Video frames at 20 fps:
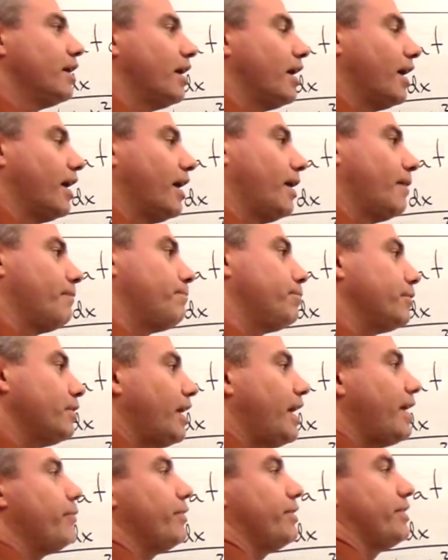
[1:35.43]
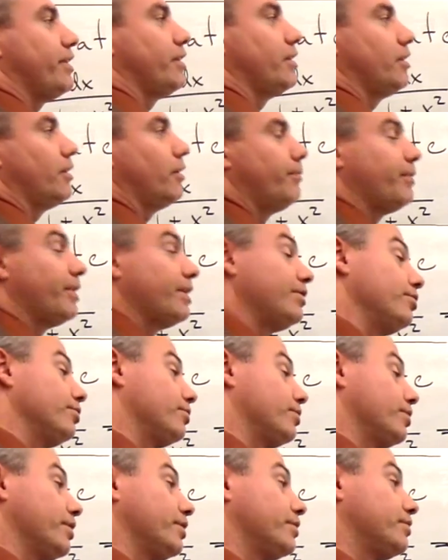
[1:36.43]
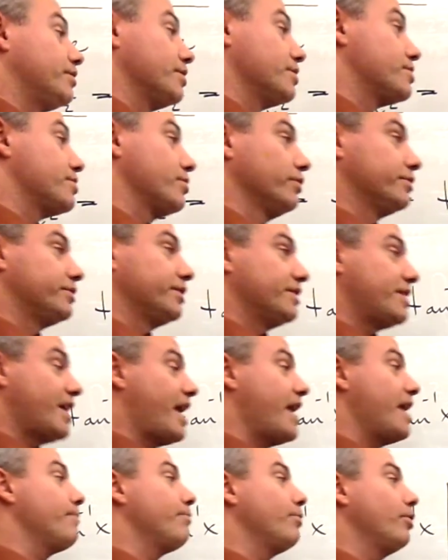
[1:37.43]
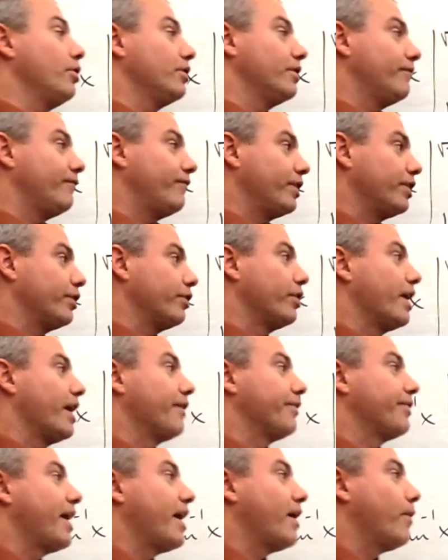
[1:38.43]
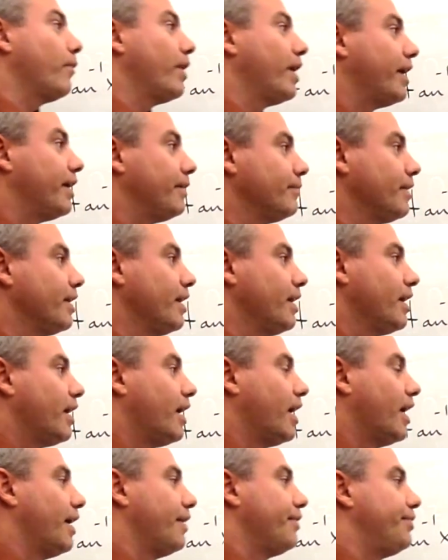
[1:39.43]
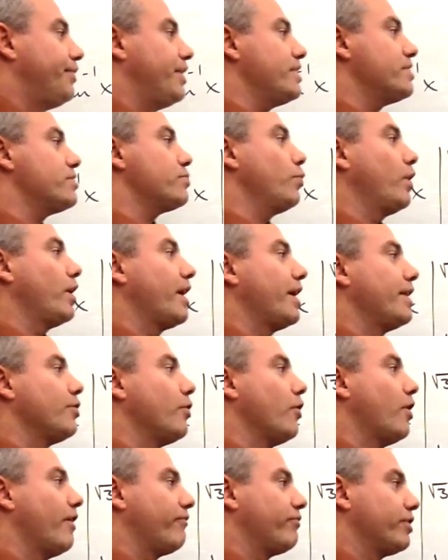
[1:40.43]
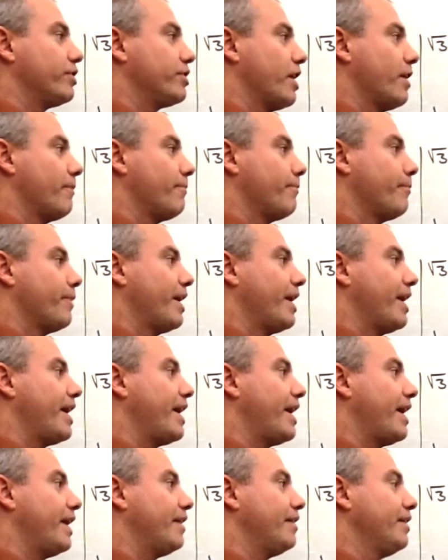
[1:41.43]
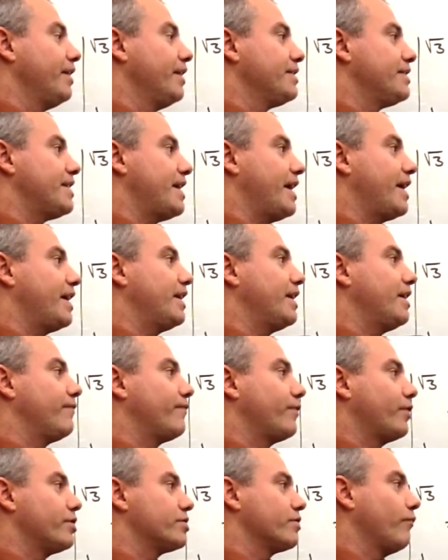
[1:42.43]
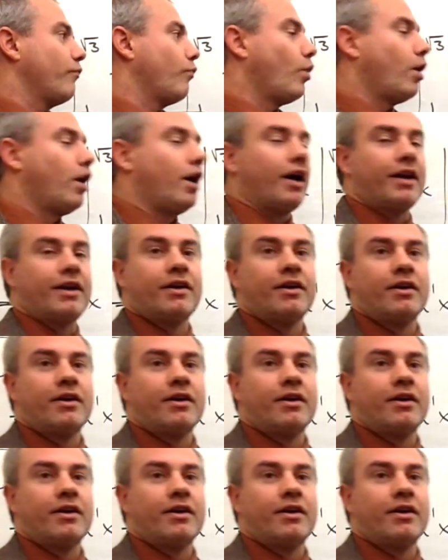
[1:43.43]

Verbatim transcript: uh, play with it a little bit. You could consult a table and figure it out that way. Uh, this one I know off the top of my head, tan inverse of 1,